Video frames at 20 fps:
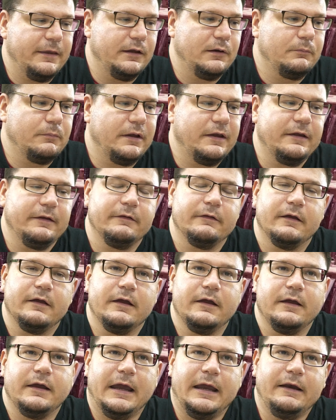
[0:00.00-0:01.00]
them and
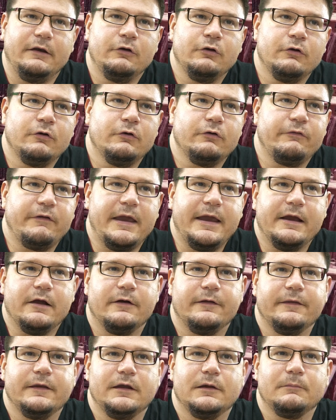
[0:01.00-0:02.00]
a new take
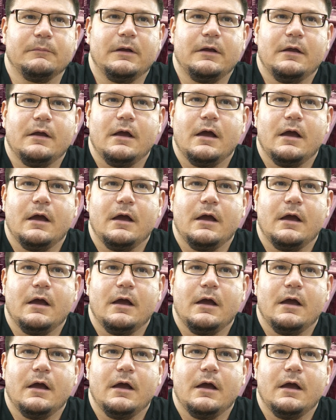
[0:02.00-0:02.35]
on them.